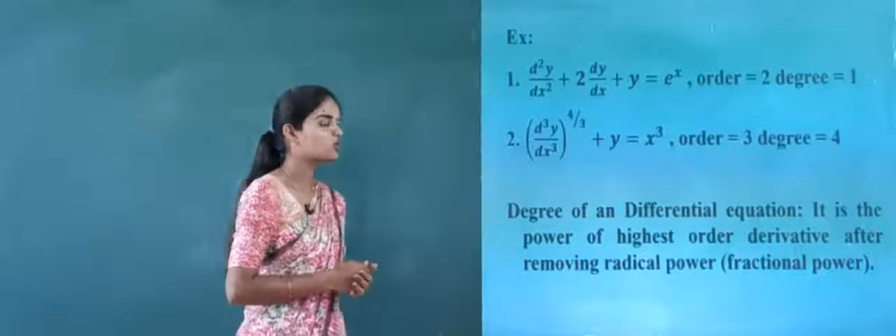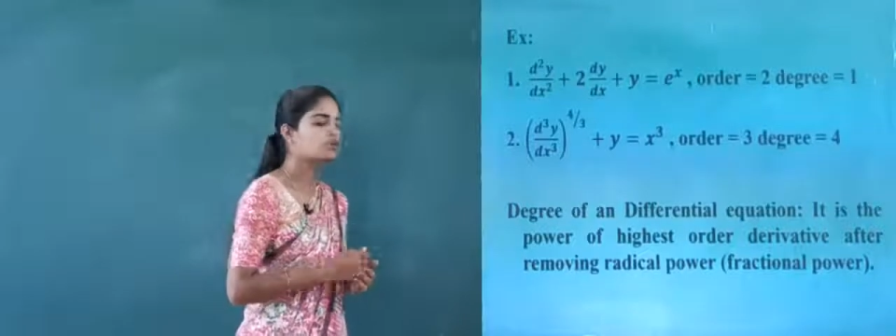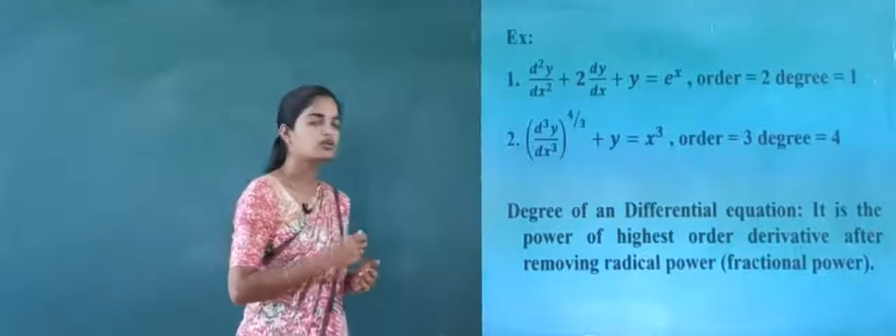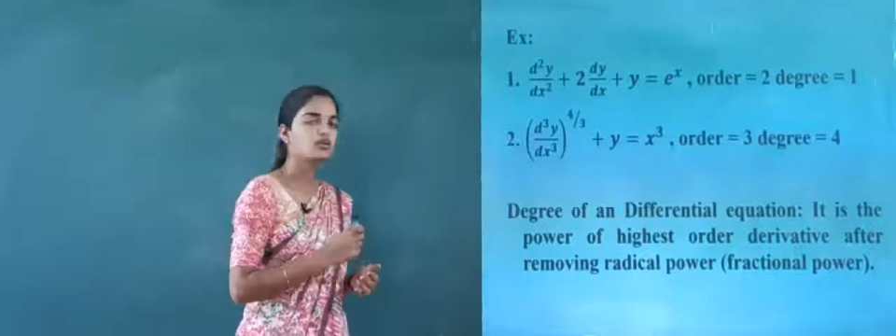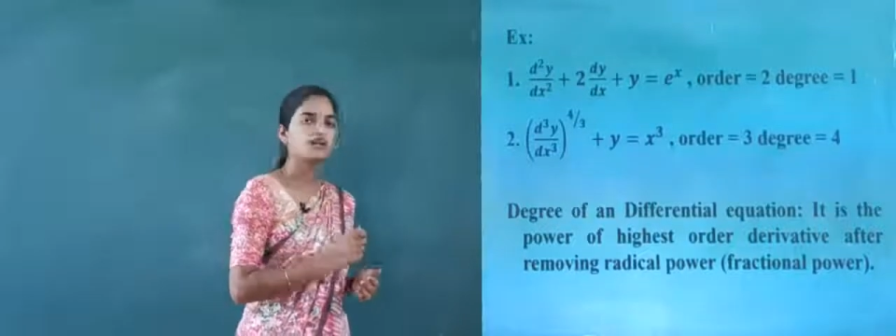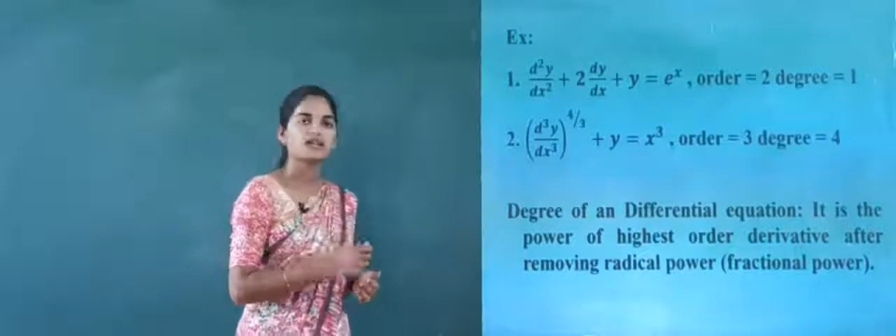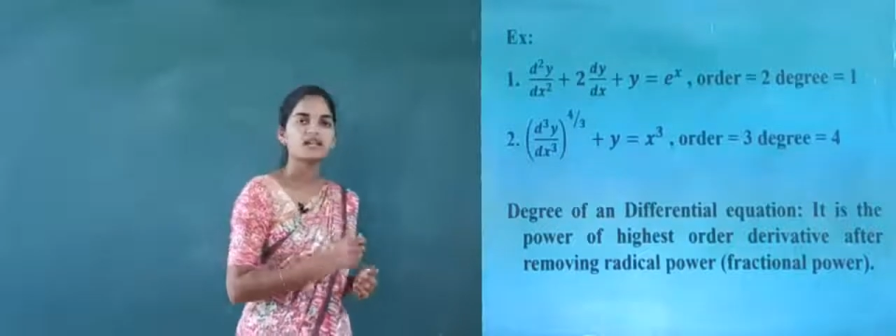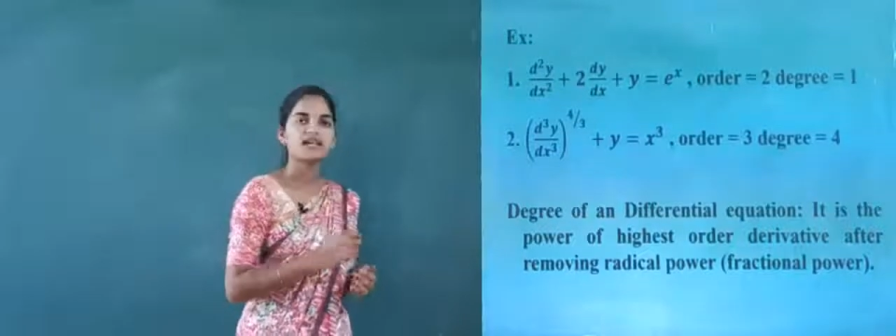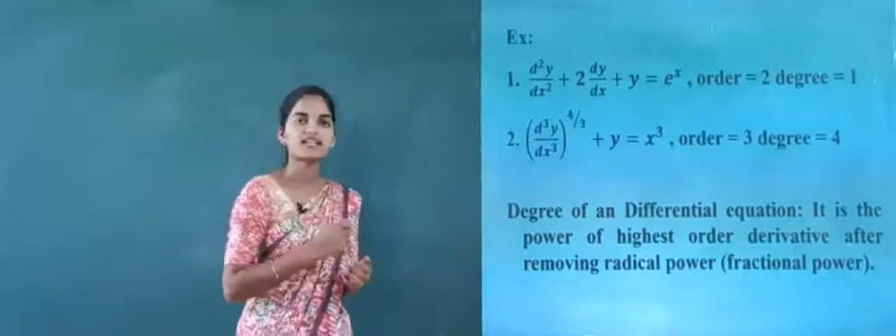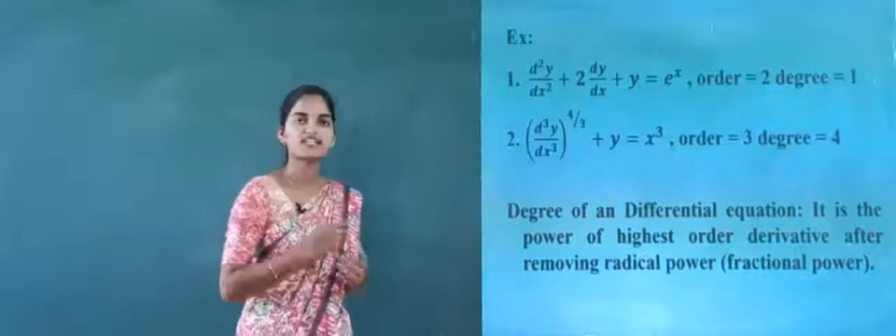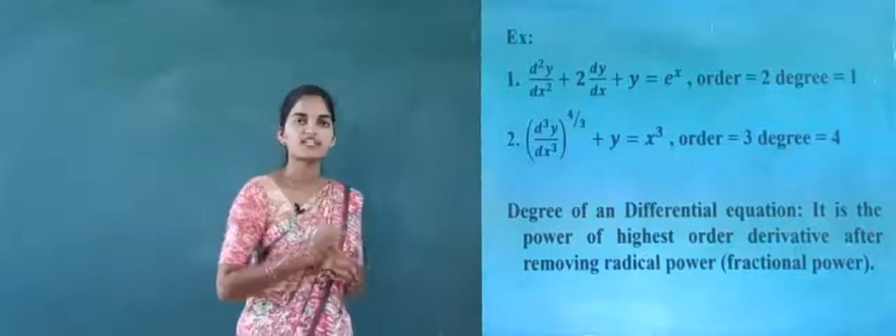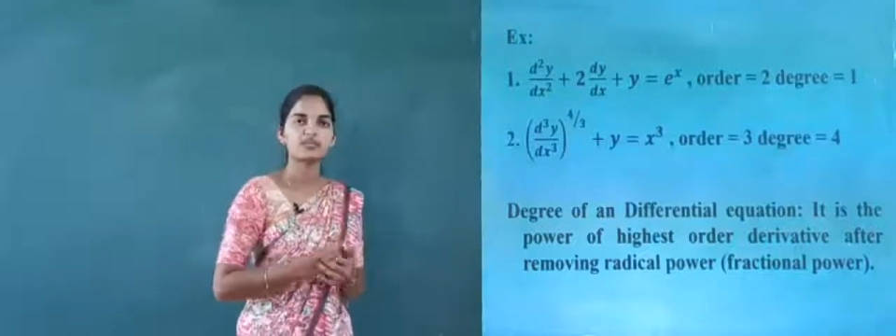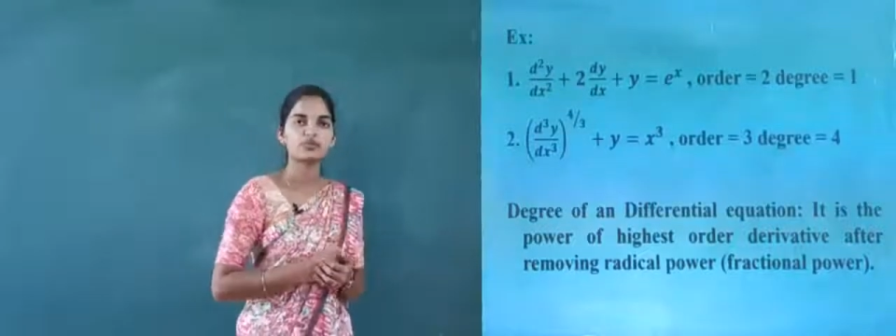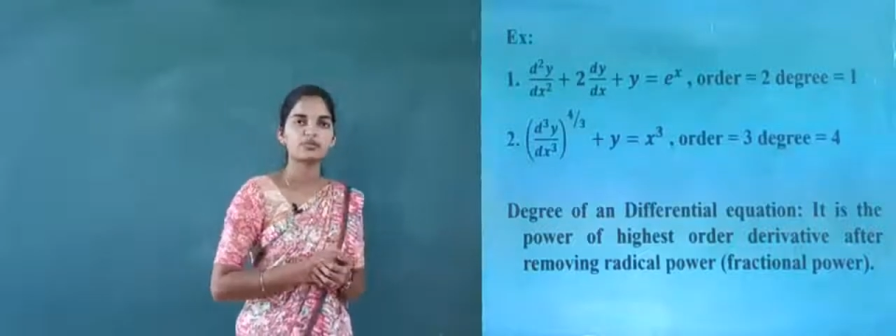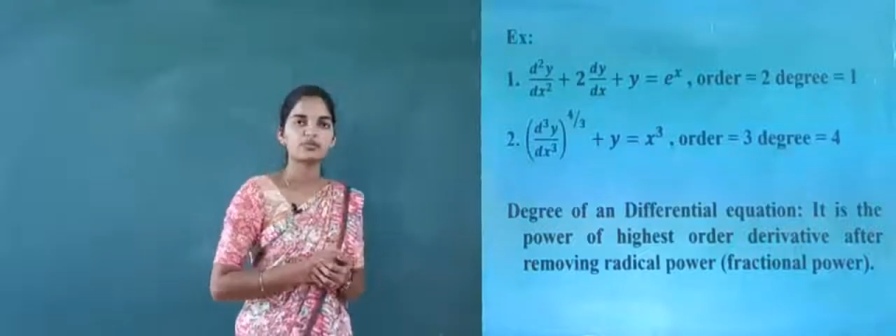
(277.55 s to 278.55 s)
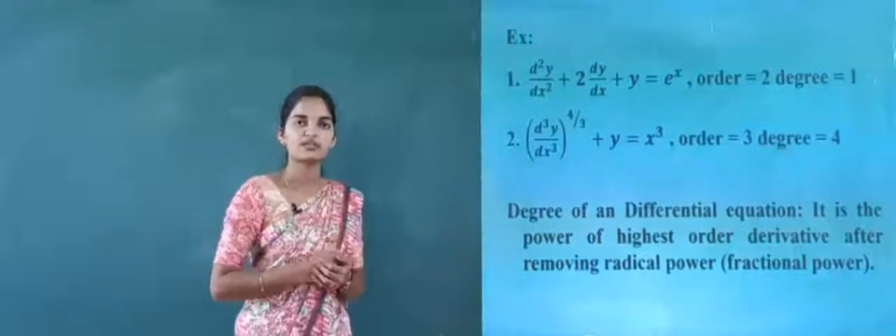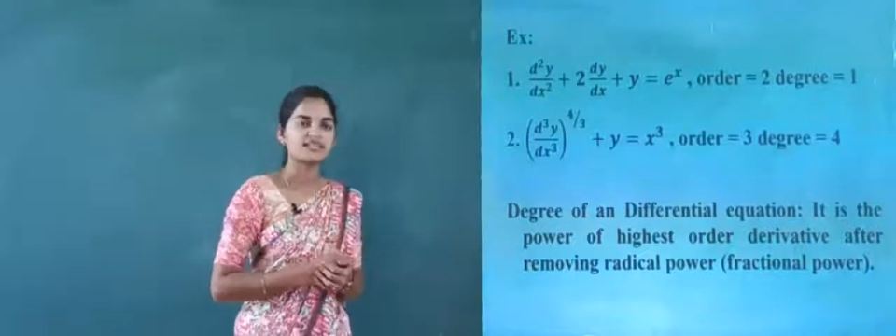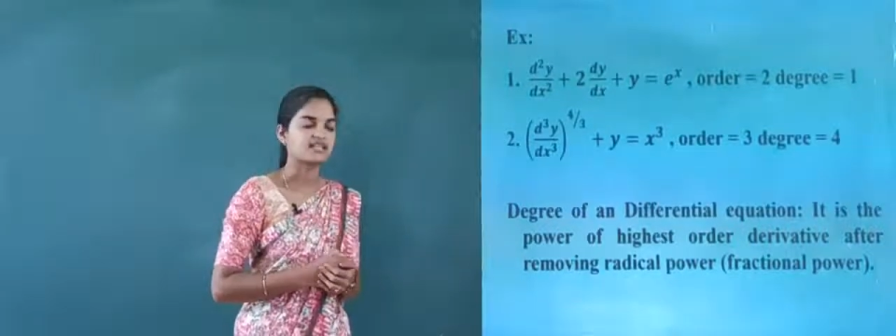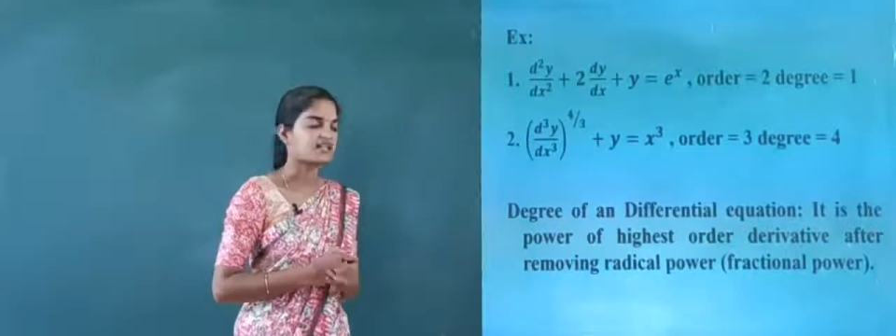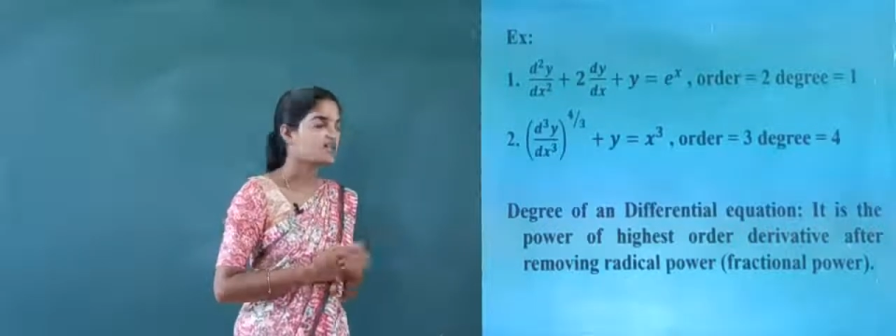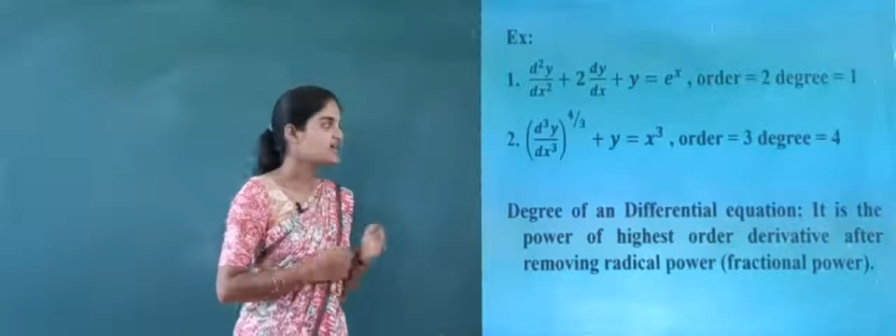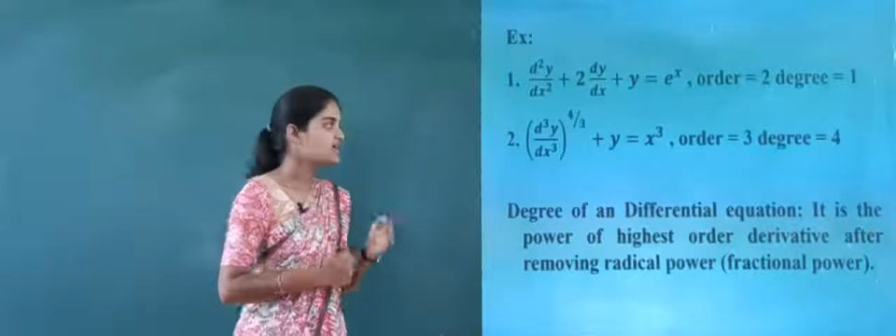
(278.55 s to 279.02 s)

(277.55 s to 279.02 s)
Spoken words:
to x cube is there.